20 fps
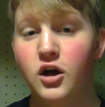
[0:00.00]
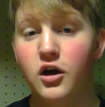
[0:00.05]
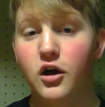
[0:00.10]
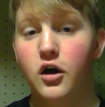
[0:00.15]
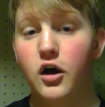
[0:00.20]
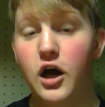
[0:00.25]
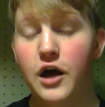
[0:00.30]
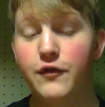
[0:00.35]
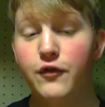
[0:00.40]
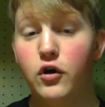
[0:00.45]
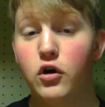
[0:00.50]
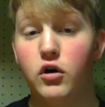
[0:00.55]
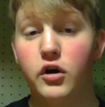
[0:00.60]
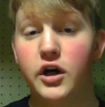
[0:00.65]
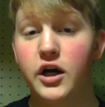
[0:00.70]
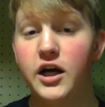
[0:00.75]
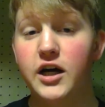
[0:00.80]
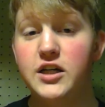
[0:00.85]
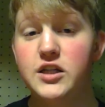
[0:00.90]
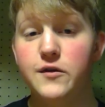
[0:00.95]
I'll have all
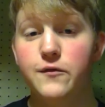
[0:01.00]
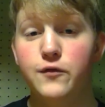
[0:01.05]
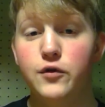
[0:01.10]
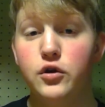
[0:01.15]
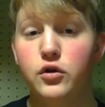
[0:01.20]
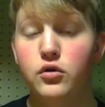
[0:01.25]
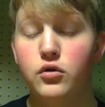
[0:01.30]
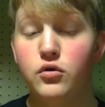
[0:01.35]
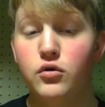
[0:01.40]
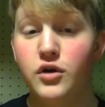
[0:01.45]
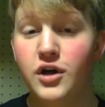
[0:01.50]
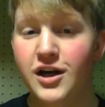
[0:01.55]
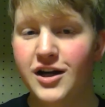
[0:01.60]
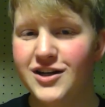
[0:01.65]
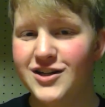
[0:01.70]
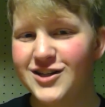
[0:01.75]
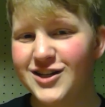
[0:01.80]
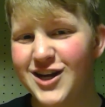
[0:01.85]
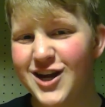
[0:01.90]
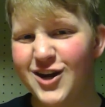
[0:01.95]
kinds of new
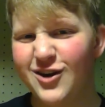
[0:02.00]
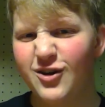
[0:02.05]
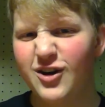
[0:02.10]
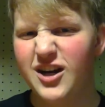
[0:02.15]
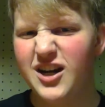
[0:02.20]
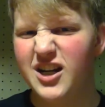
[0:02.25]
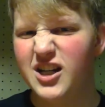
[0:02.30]
scary